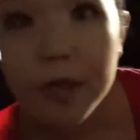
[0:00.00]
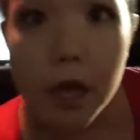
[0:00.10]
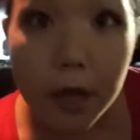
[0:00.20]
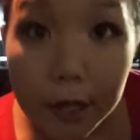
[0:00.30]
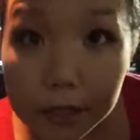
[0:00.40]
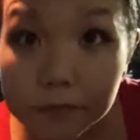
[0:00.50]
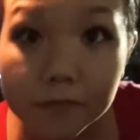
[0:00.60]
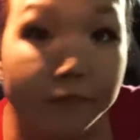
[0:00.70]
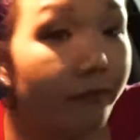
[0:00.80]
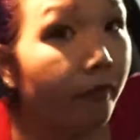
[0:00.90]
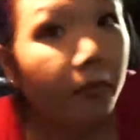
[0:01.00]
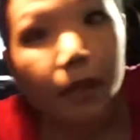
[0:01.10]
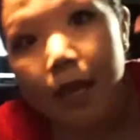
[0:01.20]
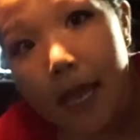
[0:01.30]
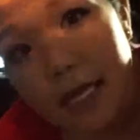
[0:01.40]
the haul.
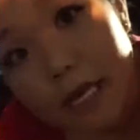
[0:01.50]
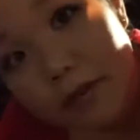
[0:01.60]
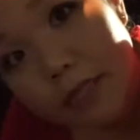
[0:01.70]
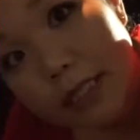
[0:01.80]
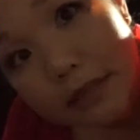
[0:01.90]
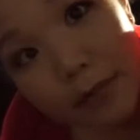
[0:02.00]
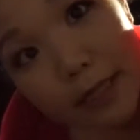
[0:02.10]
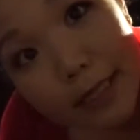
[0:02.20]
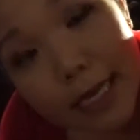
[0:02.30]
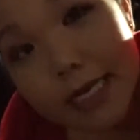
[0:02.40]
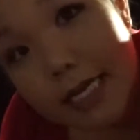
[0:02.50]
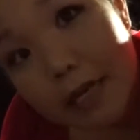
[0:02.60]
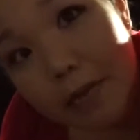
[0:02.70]
And I will see you again in a